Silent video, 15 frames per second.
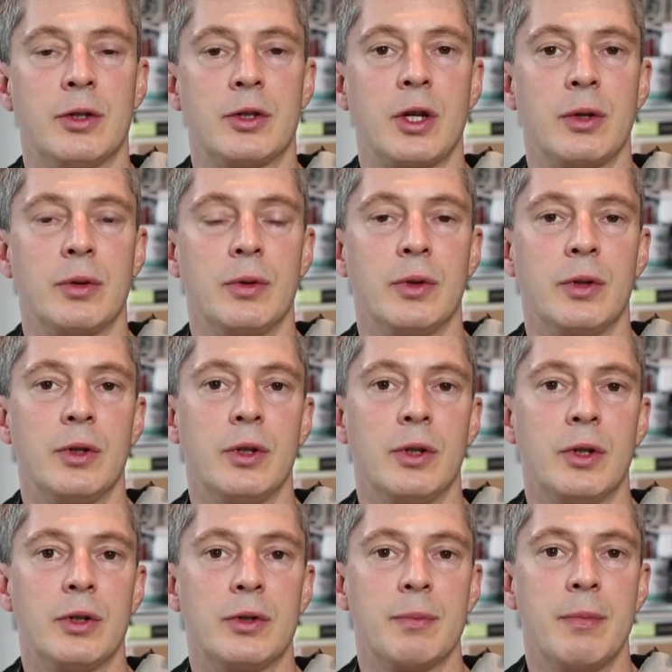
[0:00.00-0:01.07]
So
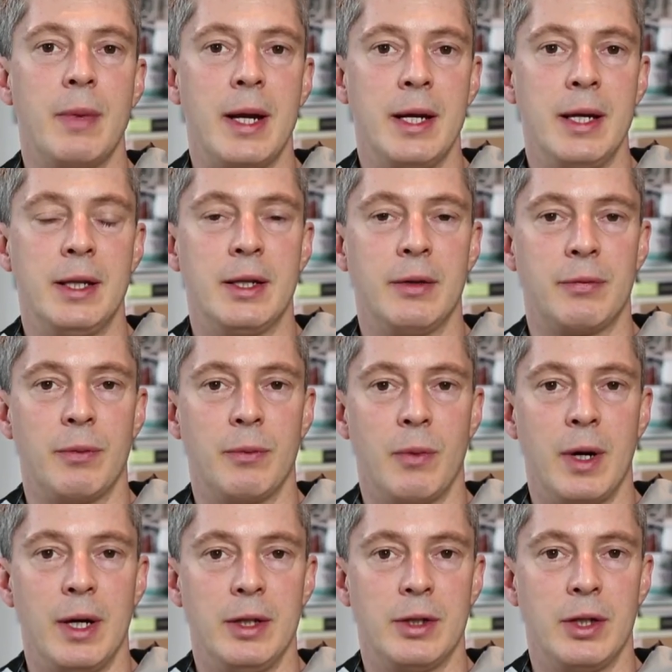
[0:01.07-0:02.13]
there's many different
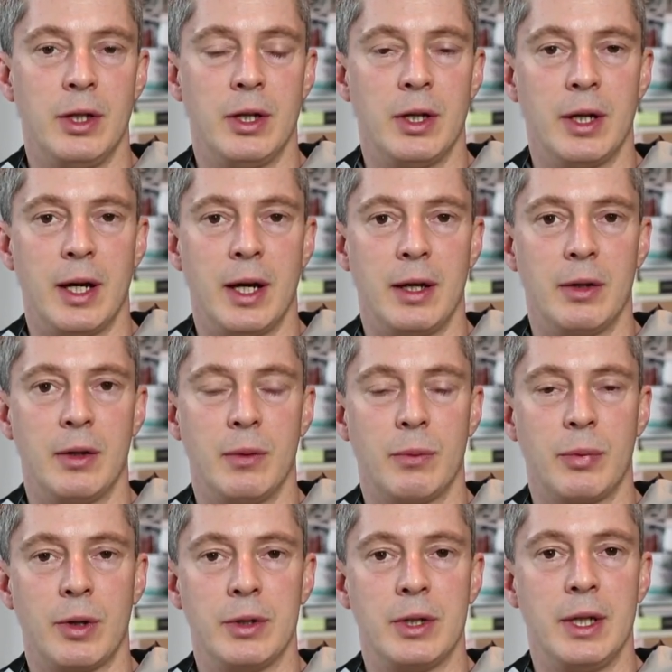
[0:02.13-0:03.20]
ways that you can
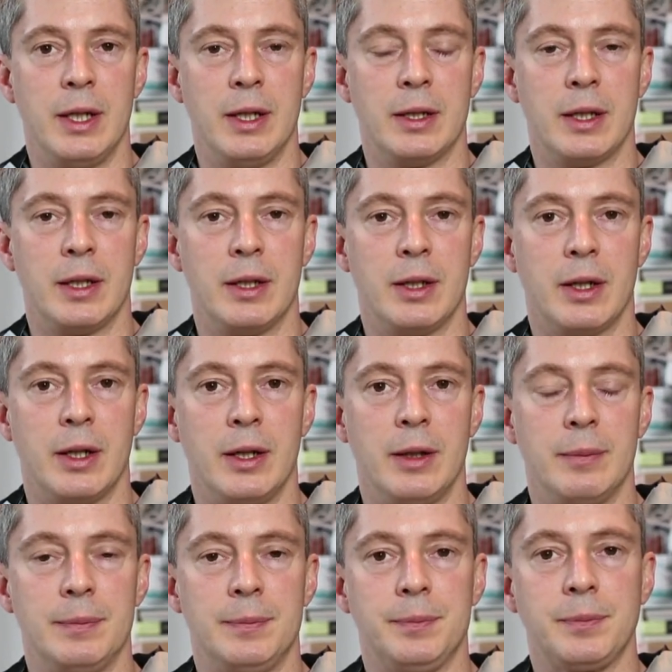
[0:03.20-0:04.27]
get protein into the
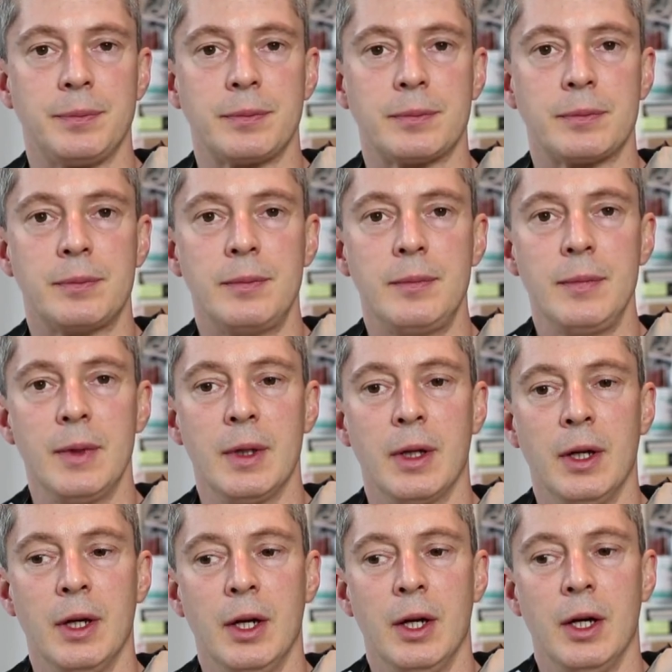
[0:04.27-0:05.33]
diet.
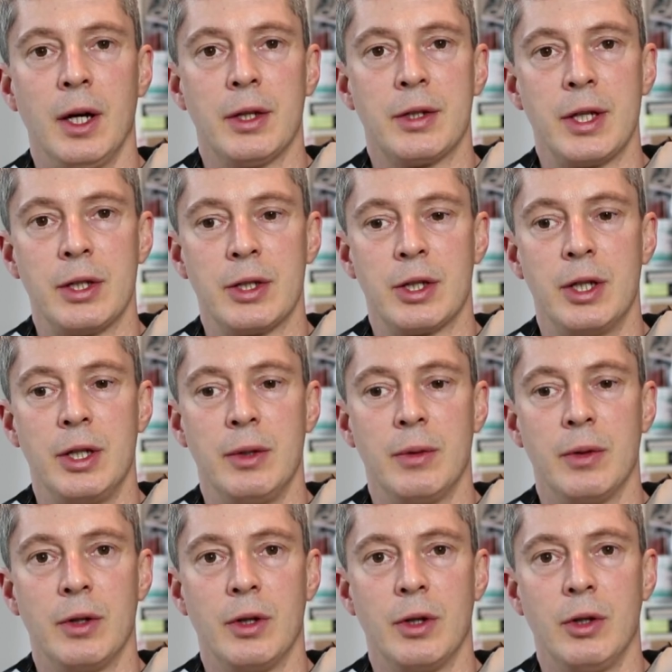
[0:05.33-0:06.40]

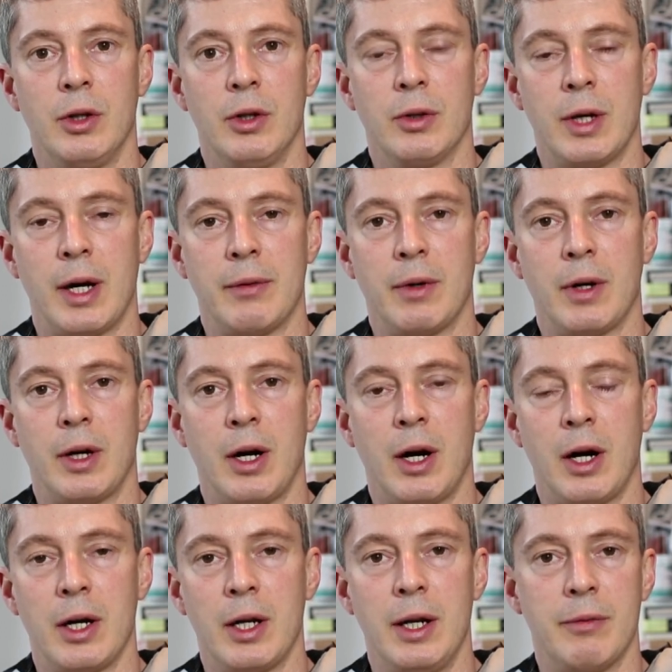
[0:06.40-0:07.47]
Essentially, you'll have a
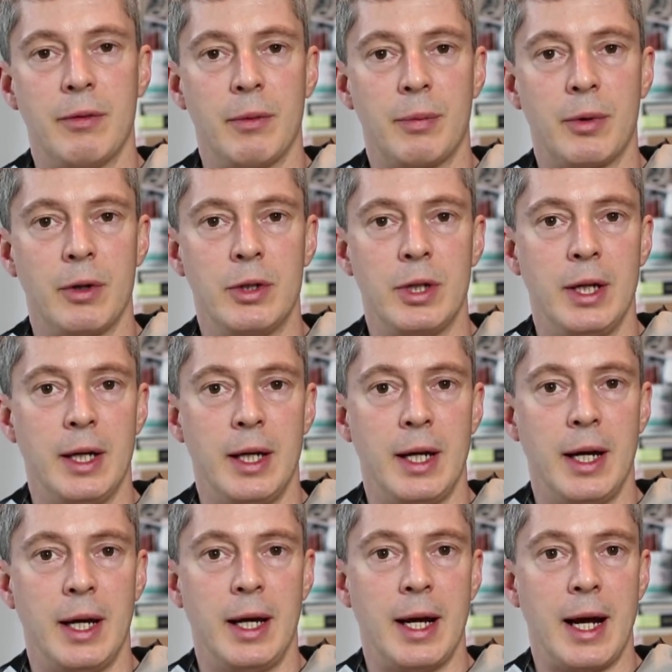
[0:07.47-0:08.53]
high level of protein
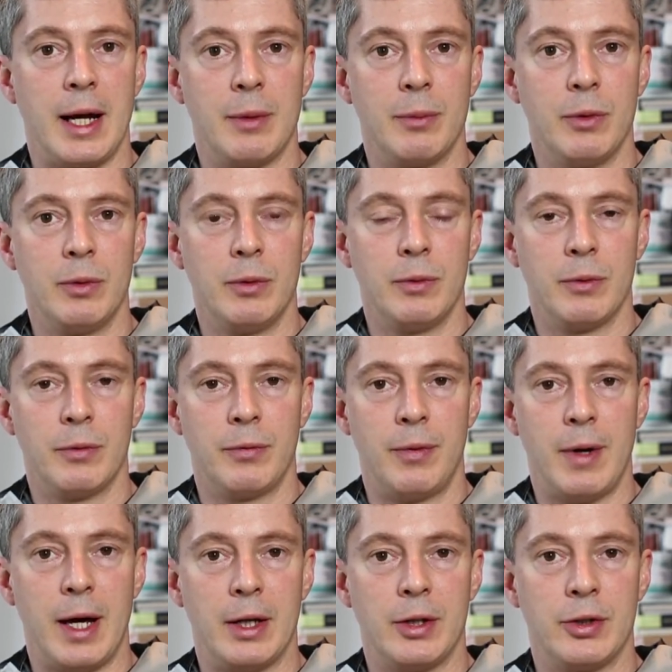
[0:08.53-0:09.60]
in, in animal
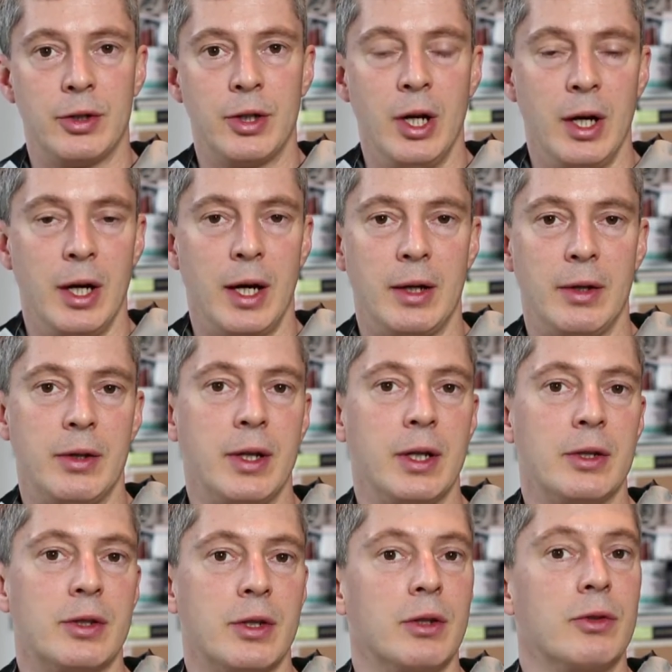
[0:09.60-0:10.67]
flesh and
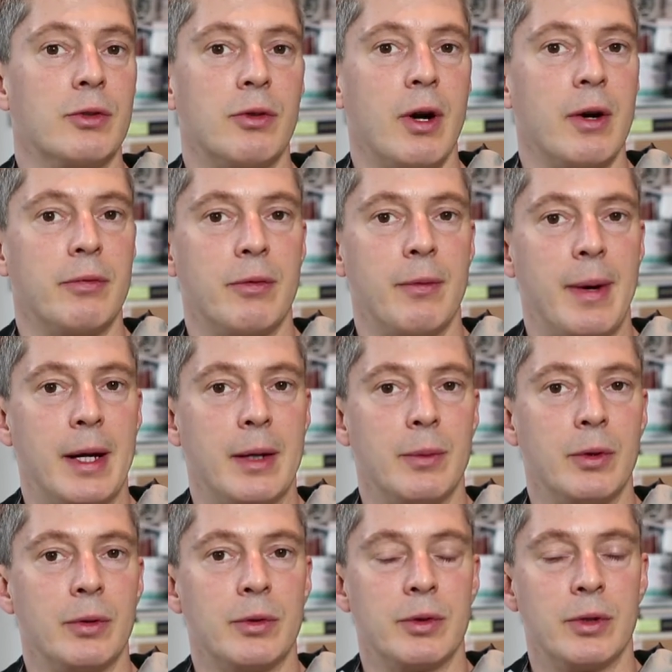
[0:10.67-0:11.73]
things that are derived from
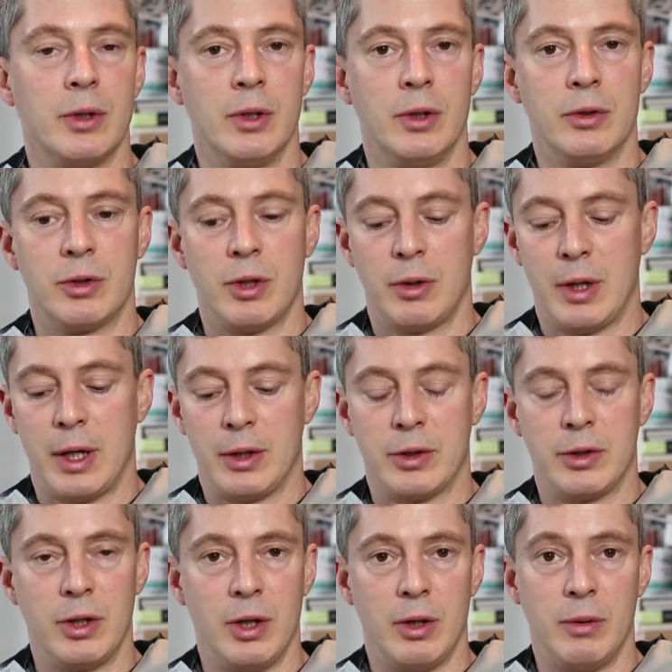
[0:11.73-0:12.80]
animals. So
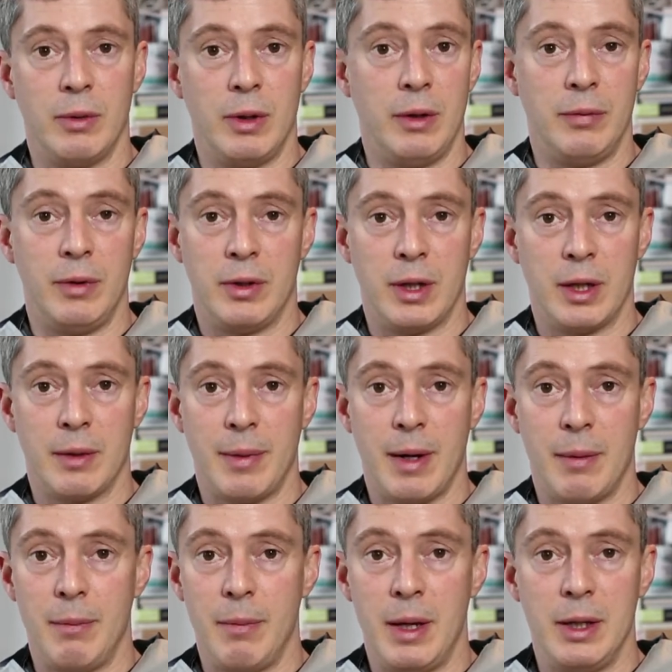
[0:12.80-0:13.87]
that's, you know, if you think
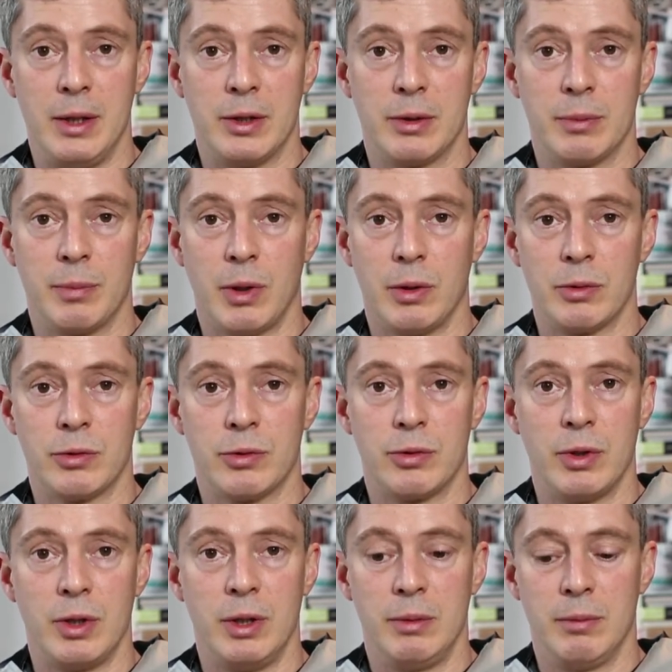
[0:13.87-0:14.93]
about meats,
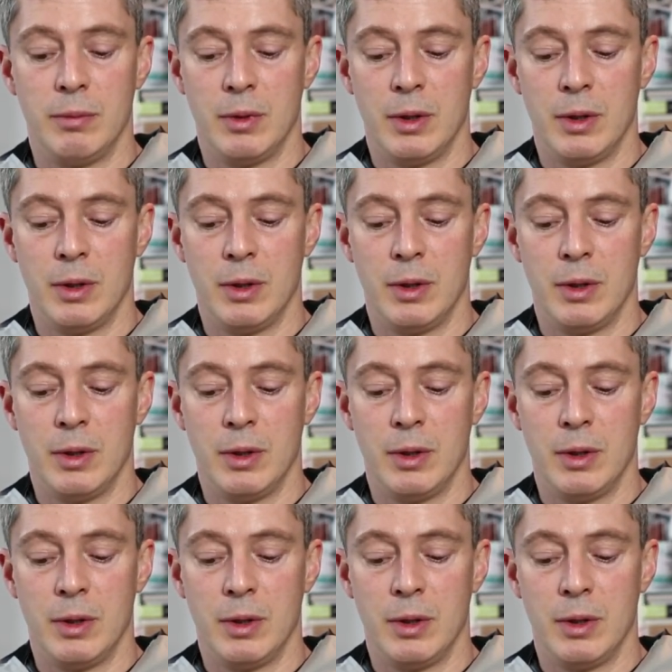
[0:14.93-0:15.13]
poultry,